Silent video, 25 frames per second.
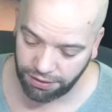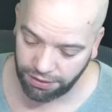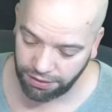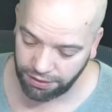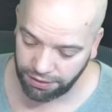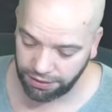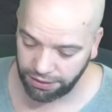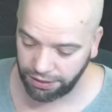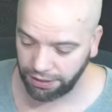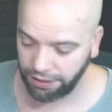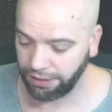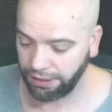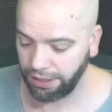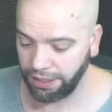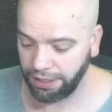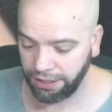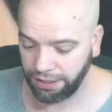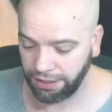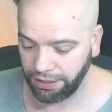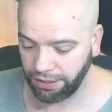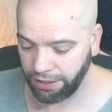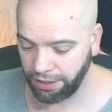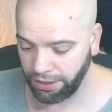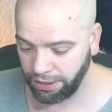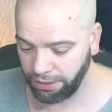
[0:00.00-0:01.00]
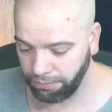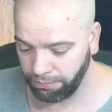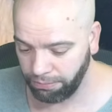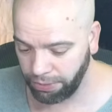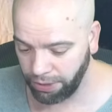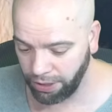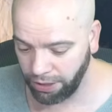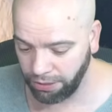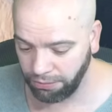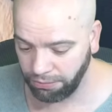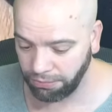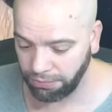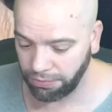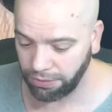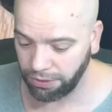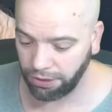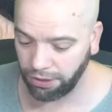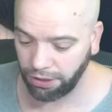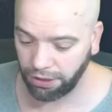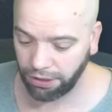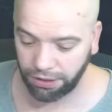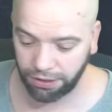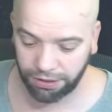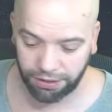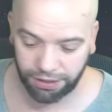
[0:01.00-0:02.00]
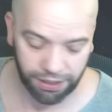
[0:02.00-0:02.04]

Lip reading: It's like, there you go, boom. Look,